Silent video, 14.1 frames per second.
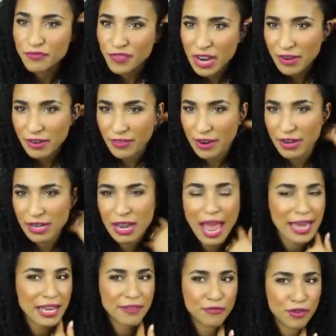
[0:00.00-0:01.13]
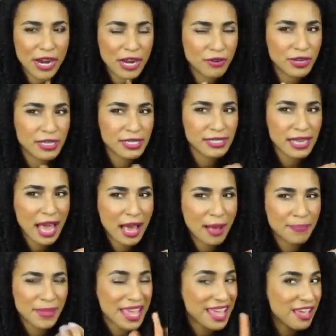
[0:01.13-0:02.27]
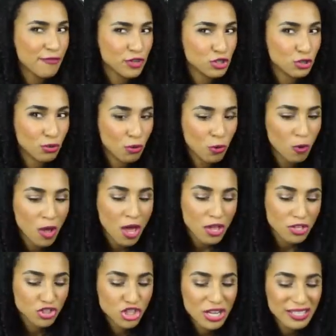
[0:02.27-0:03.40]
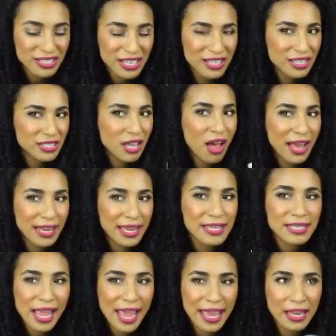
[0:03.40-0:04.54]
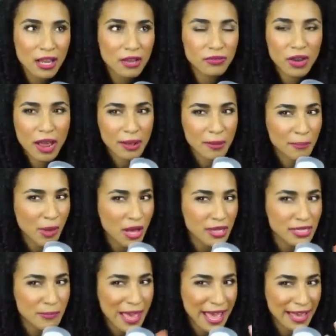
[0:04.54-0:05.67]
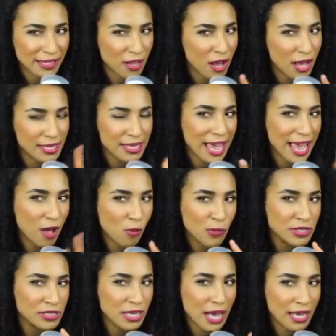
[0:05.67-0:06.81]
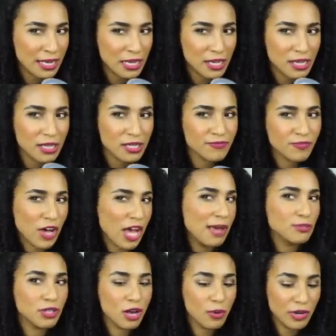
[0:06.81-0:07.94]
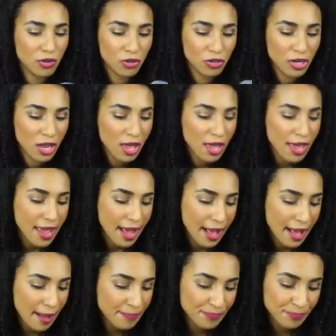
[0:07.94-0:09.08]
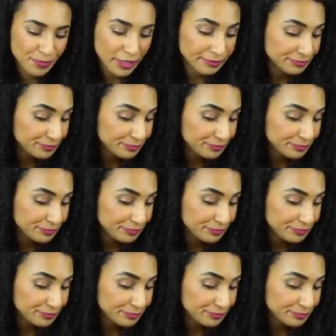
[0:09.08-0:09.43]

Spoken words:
Very lightly fragranced, if at all. Just the tiniest hint of like marzipan kind of almond kind of vibes going on.